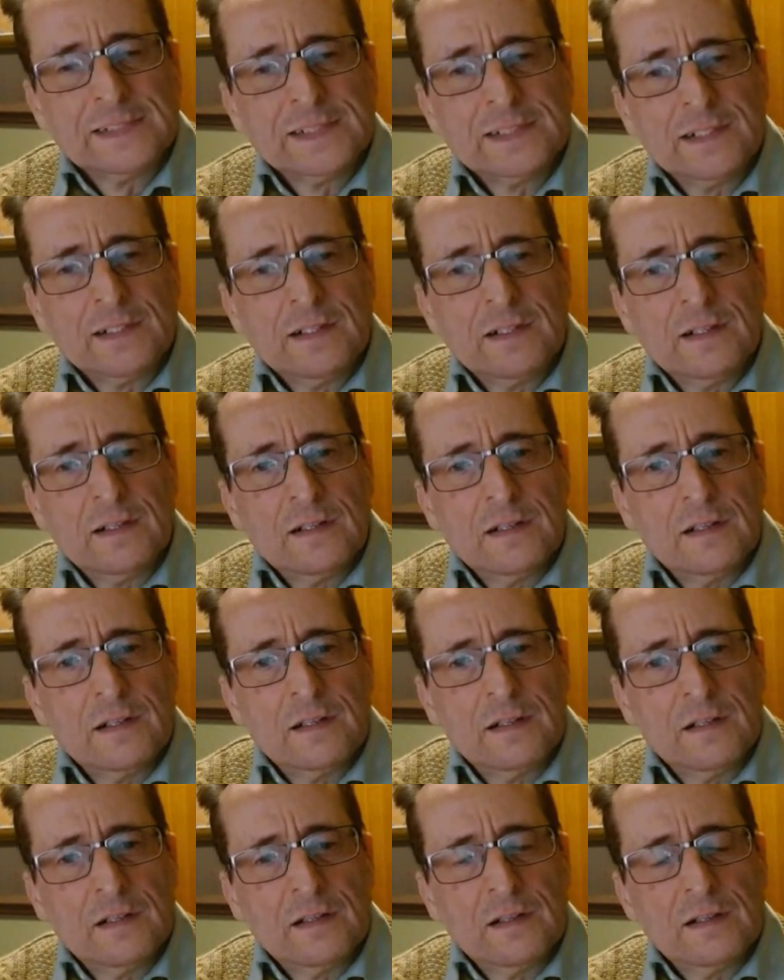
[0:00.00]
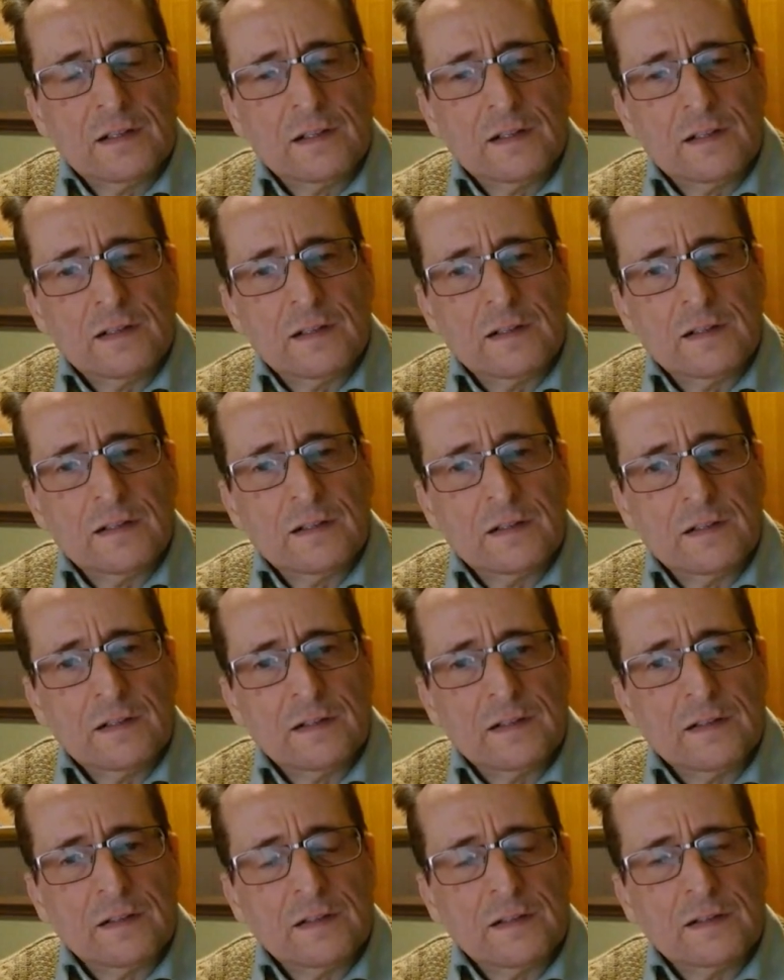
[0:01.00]

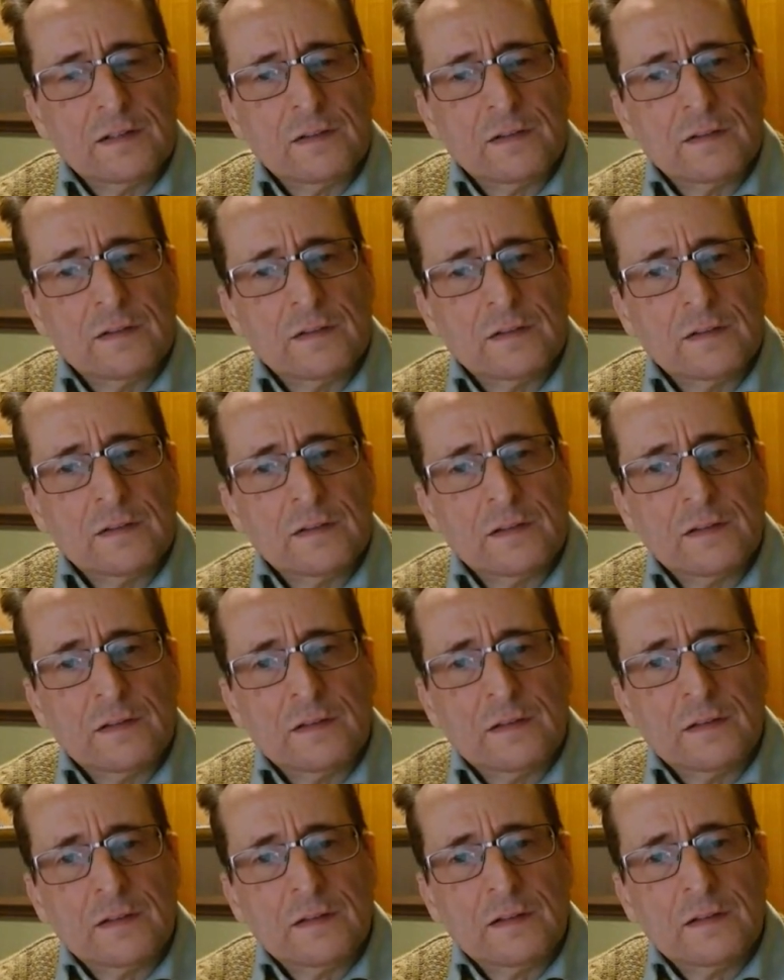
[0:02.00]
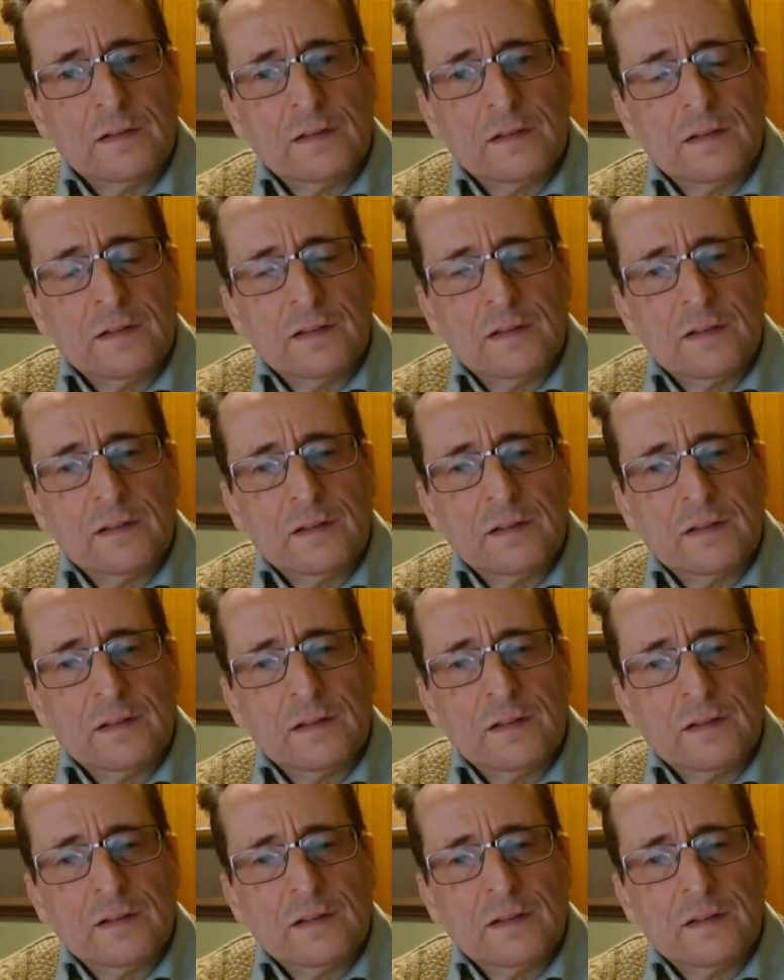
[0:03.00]
(silent)